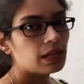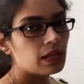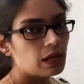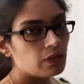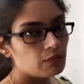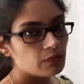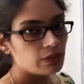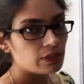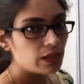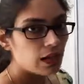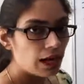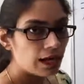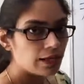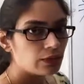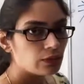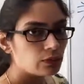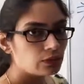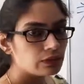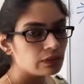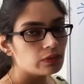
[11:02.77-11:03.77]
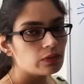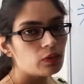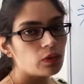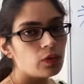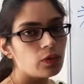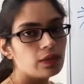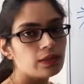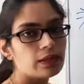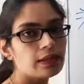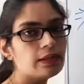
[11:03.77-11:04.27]
we are using
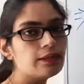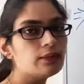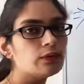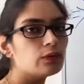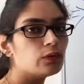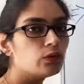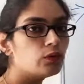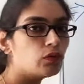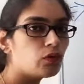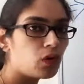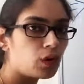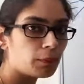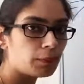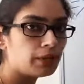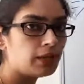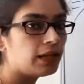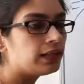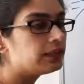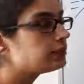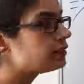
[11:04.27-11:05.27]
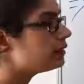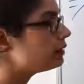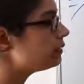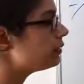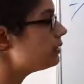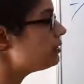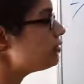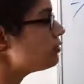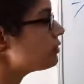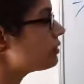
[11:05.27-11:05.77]
only two formulas in
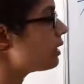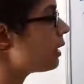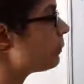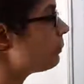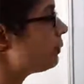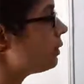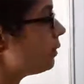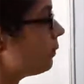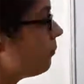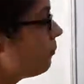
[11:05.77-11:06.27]
this chapter.